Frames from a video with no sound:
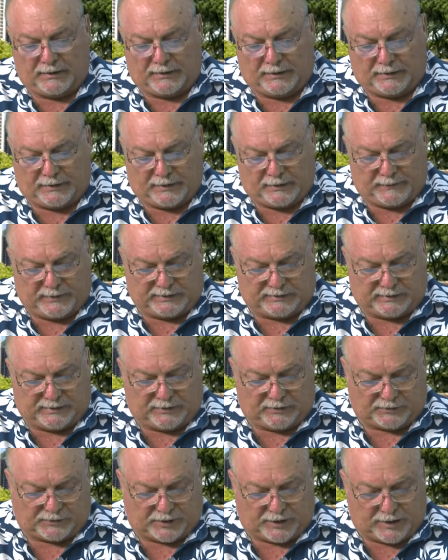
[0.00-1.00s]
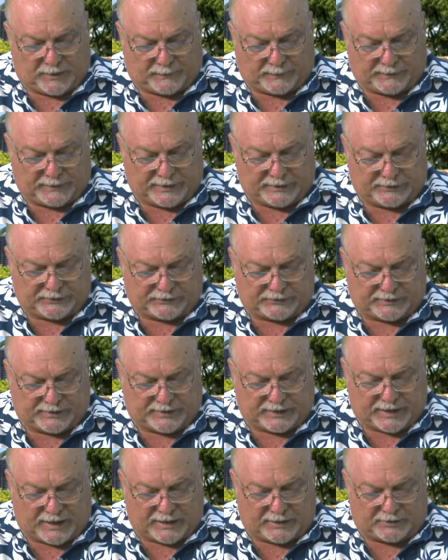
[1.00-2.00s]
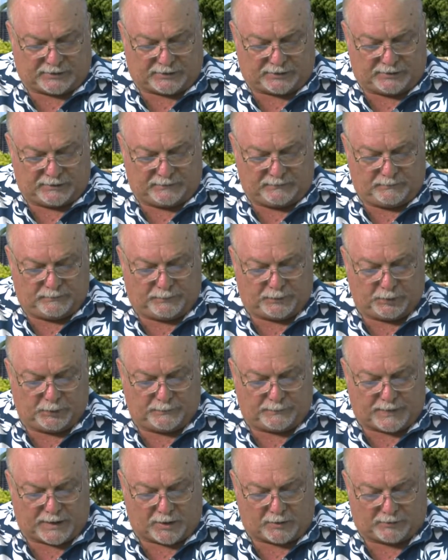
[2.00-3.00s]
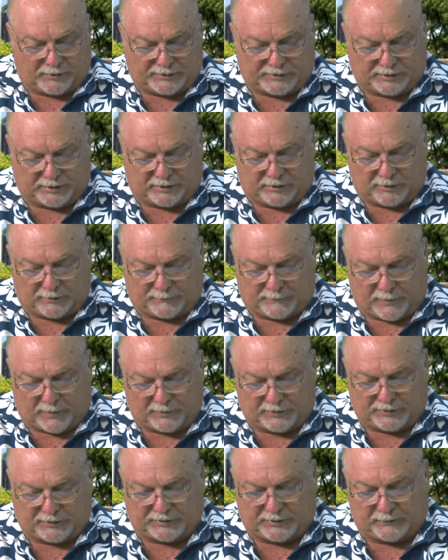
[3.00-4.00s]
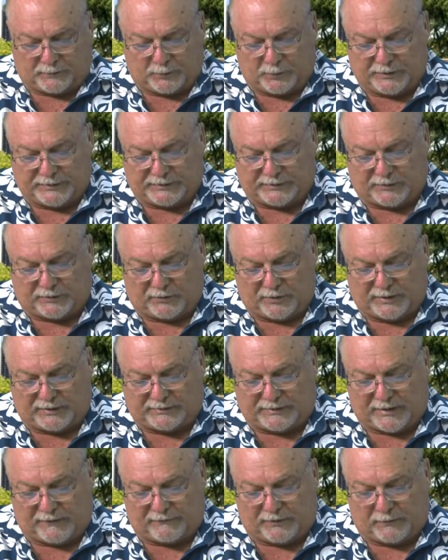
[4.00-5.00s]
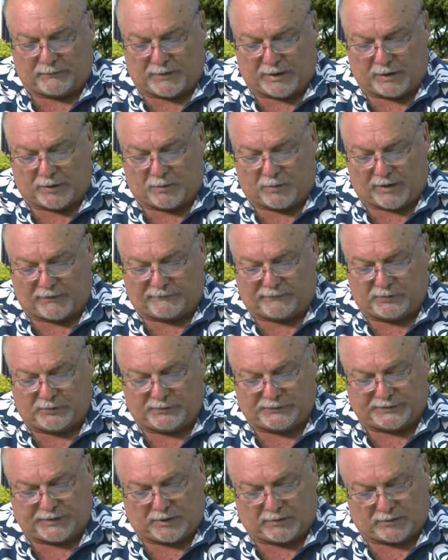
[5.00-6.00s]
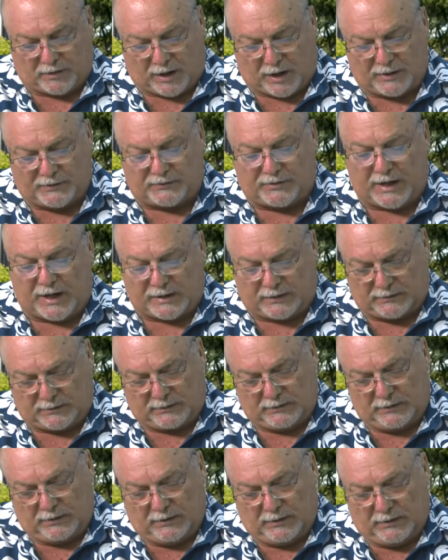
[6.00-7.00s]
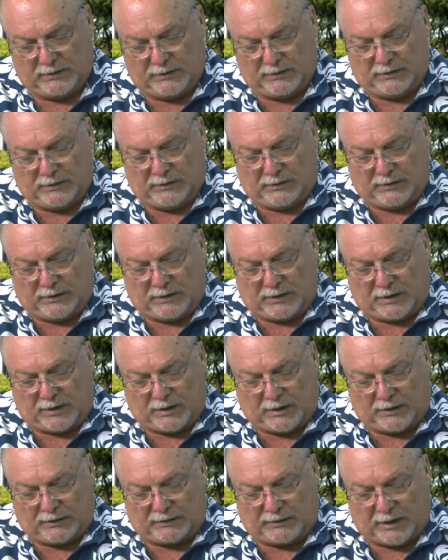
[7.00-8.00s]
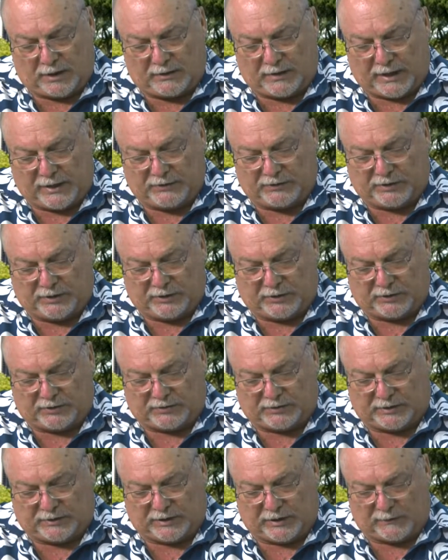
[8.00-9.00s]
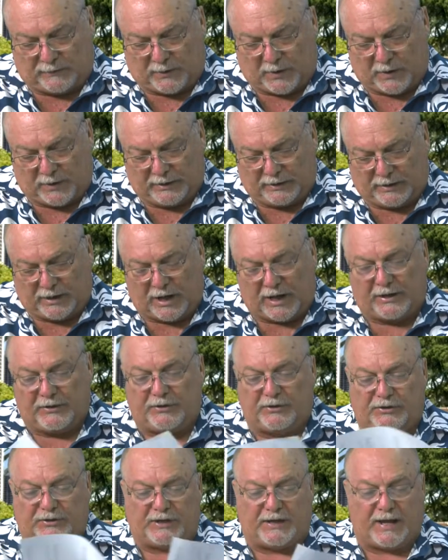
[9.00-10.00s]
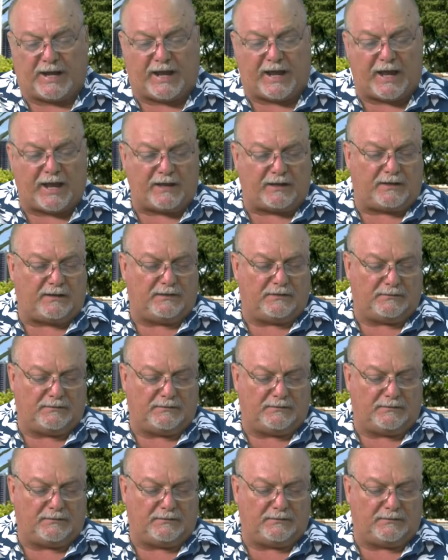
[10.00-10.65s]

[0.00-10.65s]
Let me see, there's a couple letters to the editor. Bloom Power Secure Partnership wins 37 megawatt fuel cell contract. young engineers to take part in hydrogen hack,